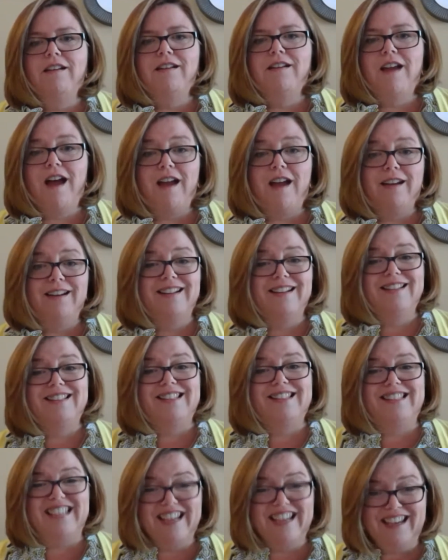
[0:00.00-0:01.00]
not
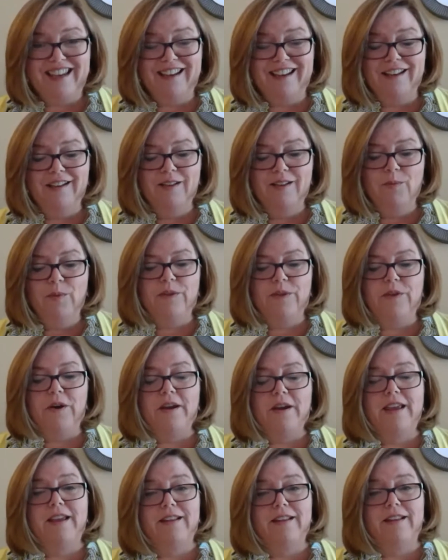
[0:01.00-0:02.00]
sticking with
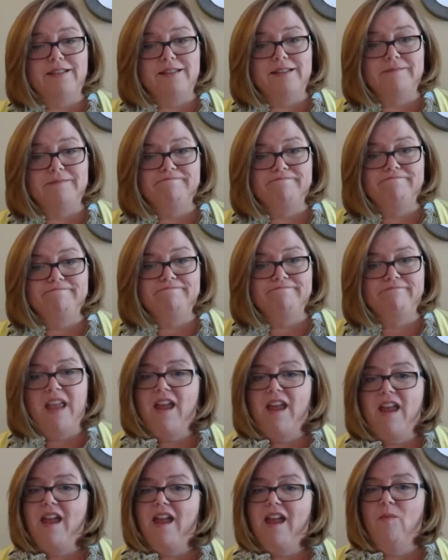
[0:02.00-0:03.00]
our kids.
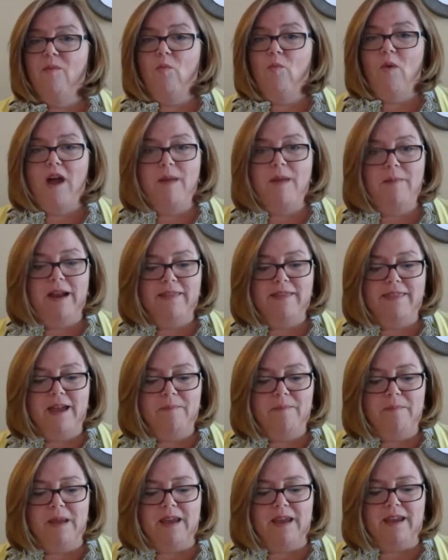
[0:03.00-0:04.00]
And why might
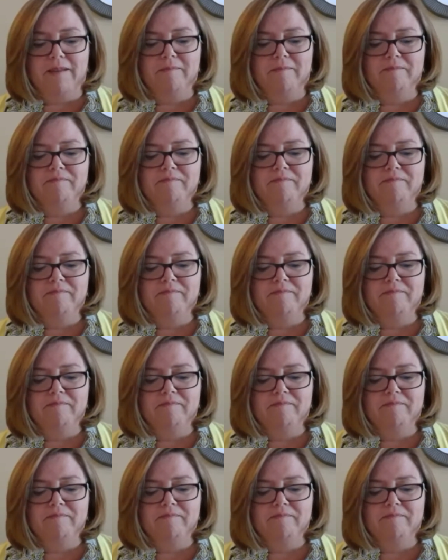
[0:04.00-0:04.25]
that be?